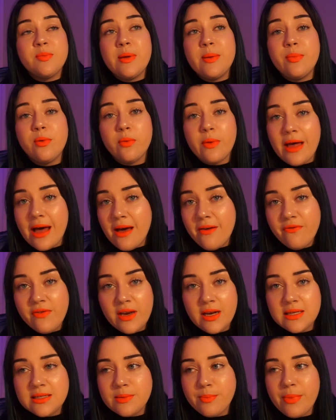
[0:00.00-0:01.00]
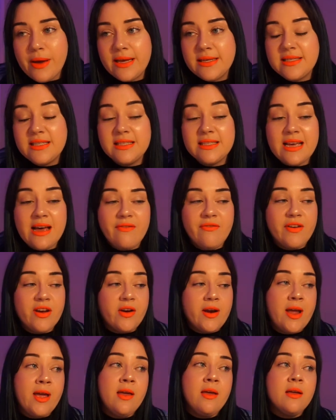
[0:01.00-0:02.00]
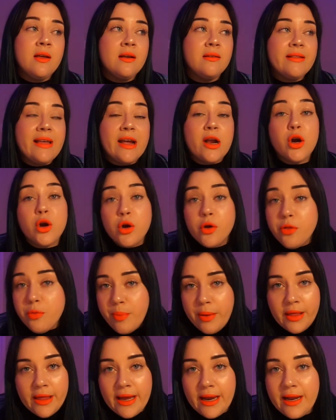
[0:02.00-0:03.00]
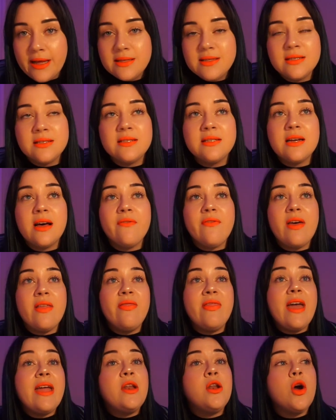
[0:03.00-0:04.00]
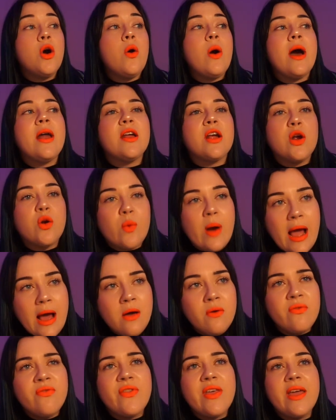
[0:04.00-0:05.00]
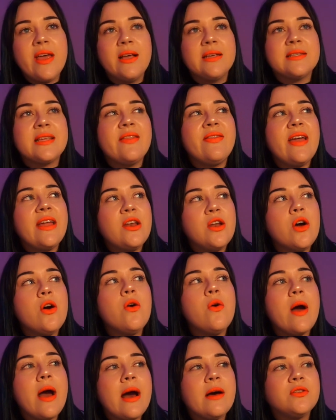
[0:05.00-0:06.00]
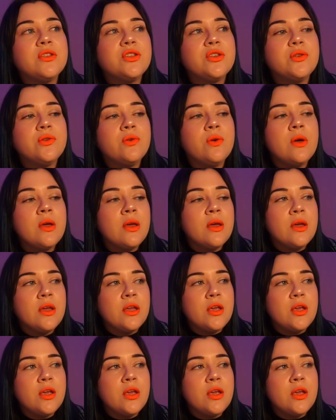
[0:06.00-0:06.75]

people that have Venus and Pisces have very like earth planets and stuff, and they know how to ground things, and they know how to,